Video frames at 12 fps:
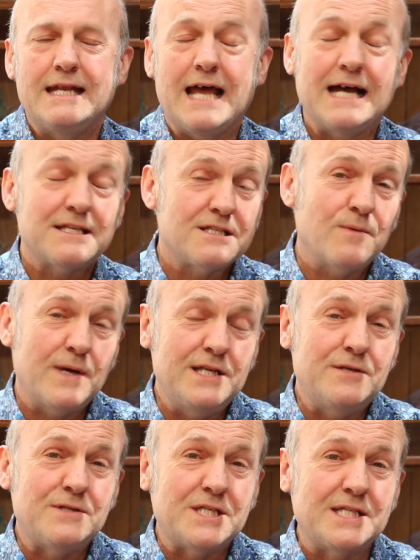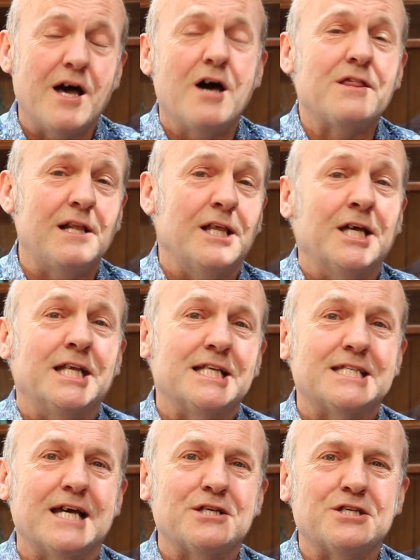Now, as to when you start the
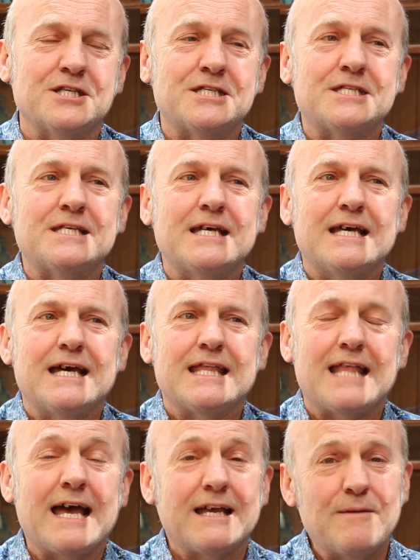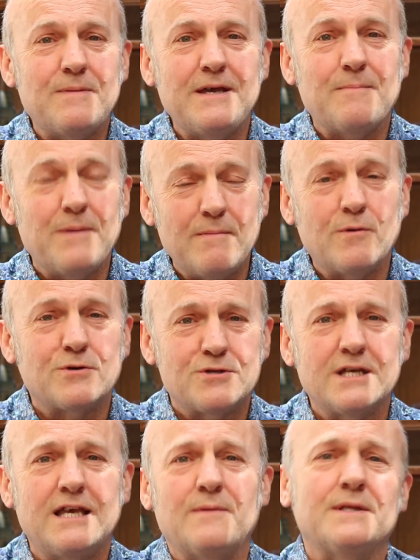learning sessions, that can be a bit more
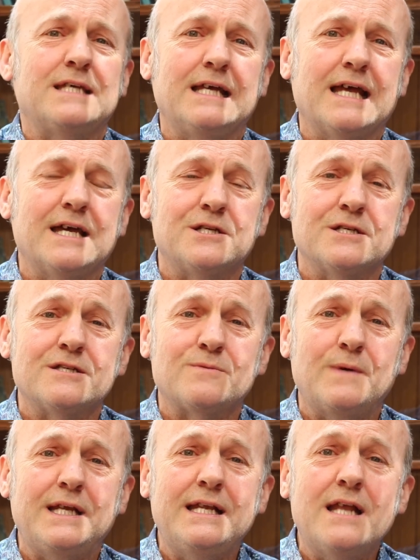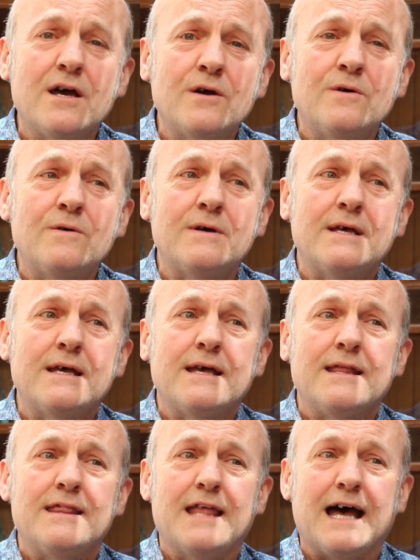tricky with teenagers. We know
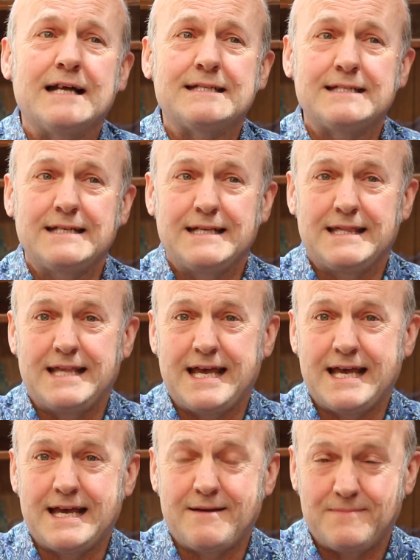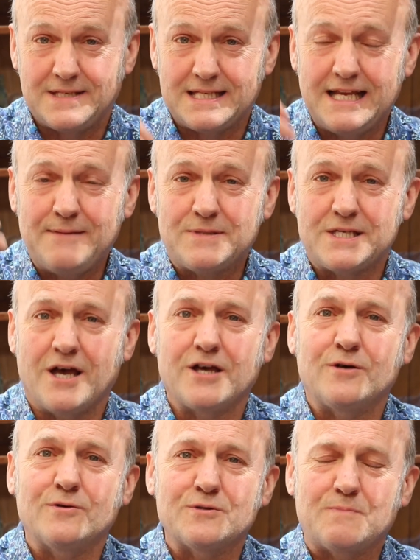that their sleep
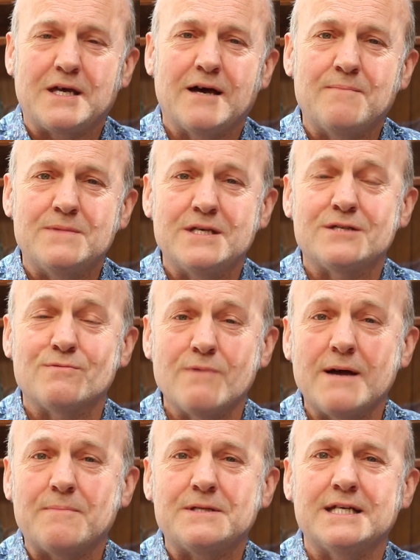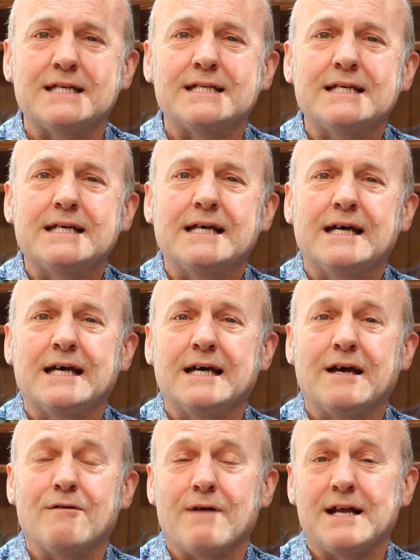cycles become disrupted
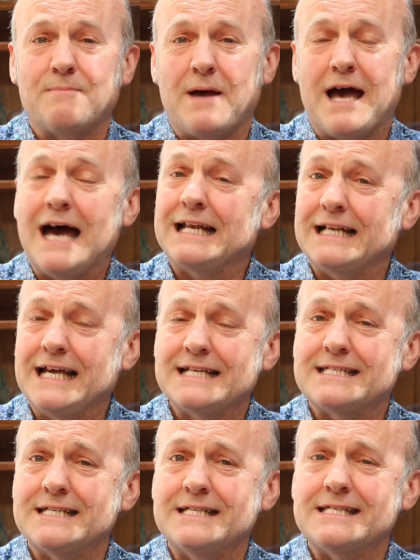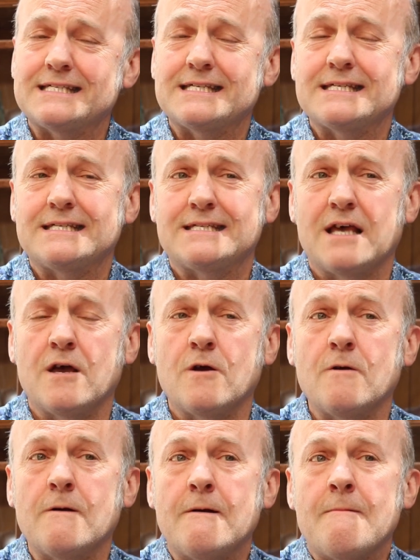uh, around about adolescence.
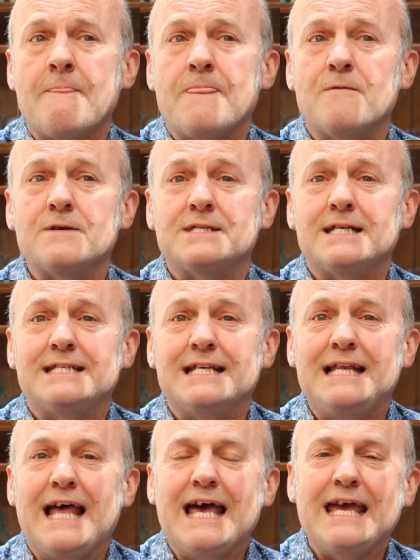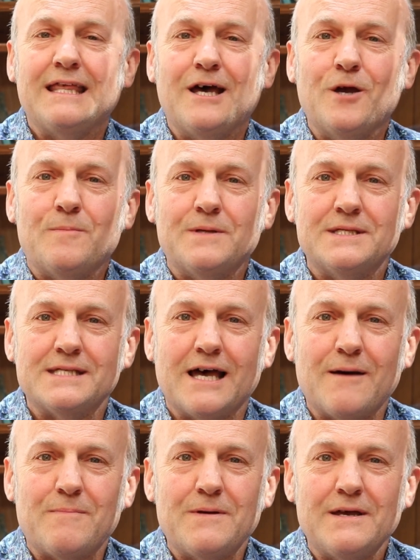So there is a delay that opens
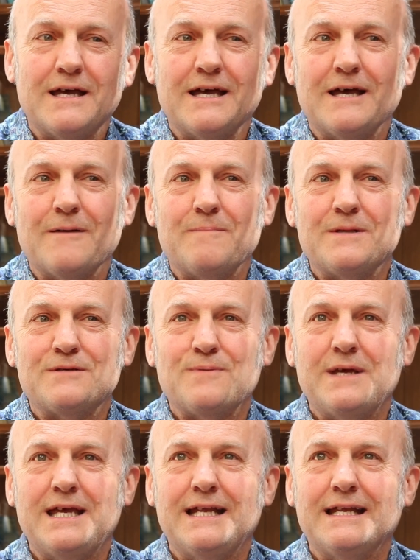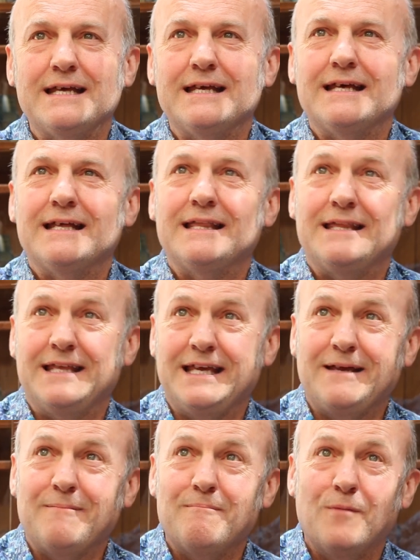up uh, between
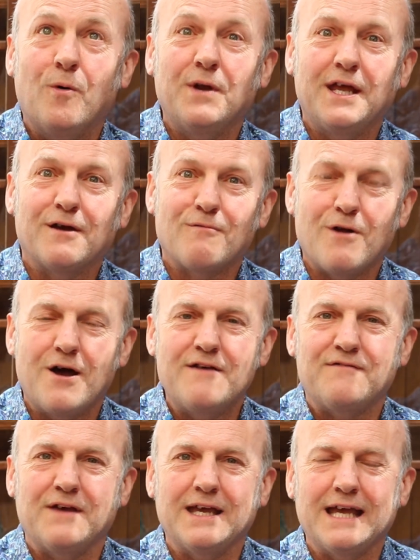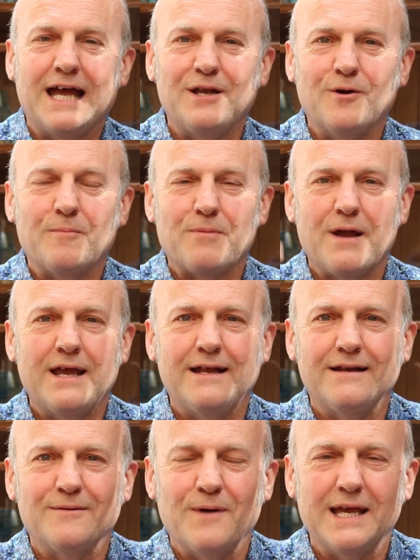the morning arriving and your
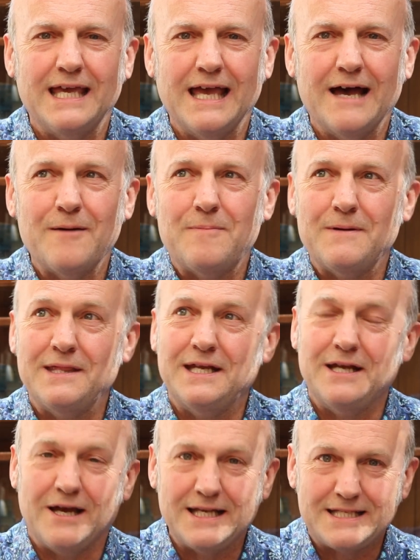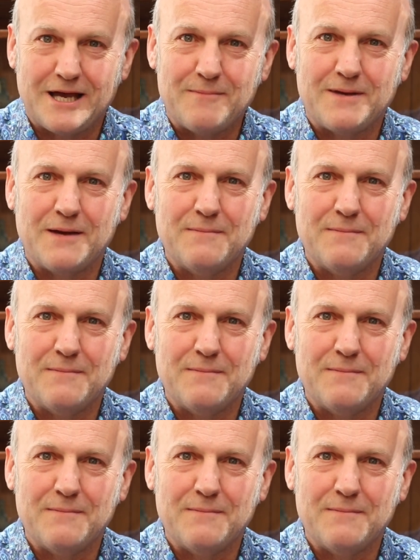brain waking up and the nighttime